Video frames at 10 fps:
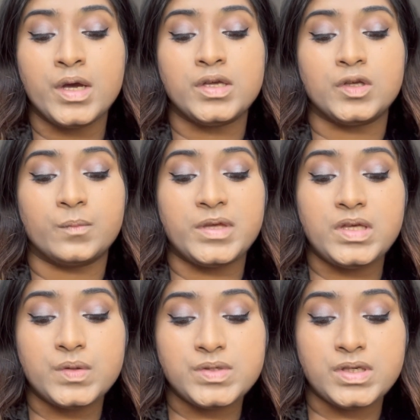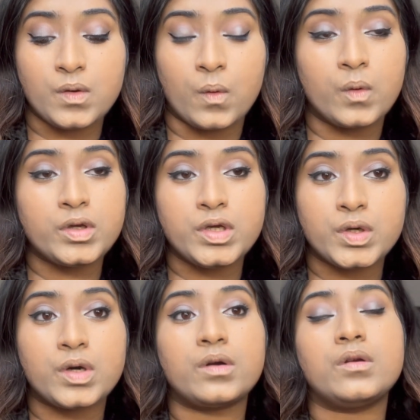you'll be using all
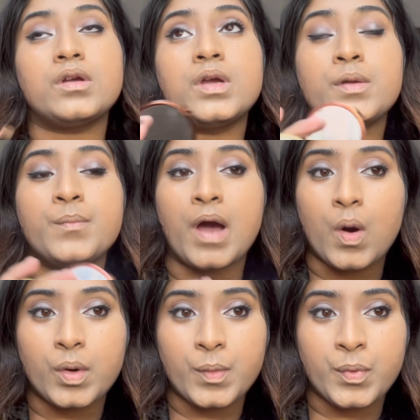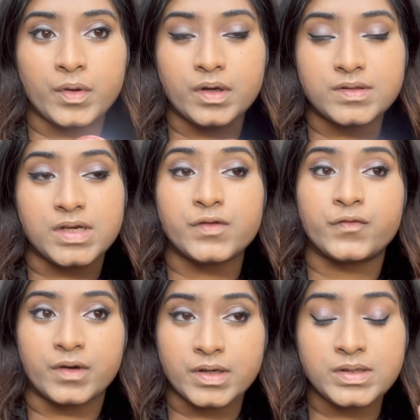your powder products at
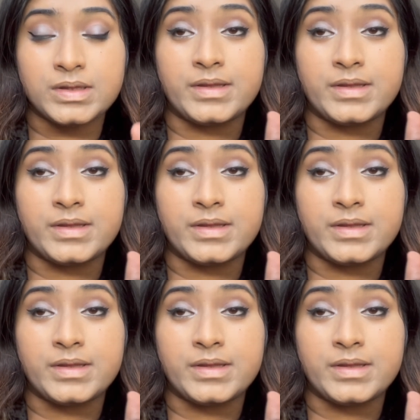first,